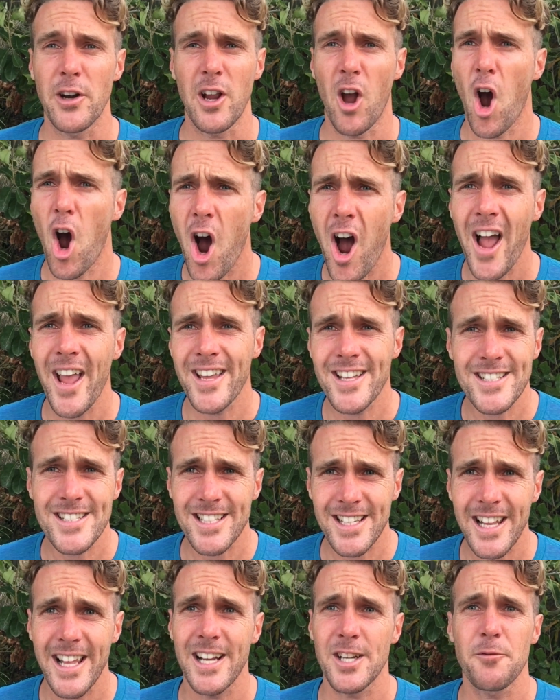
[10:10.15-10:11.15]
high
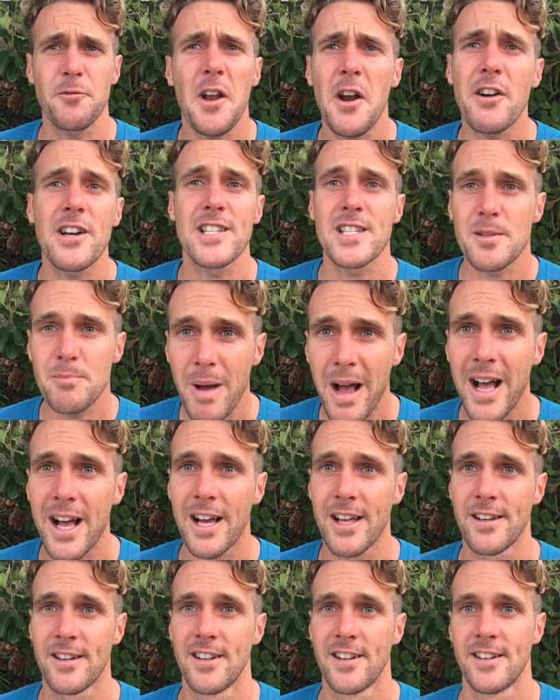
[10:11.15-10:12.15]
intellect, very smart.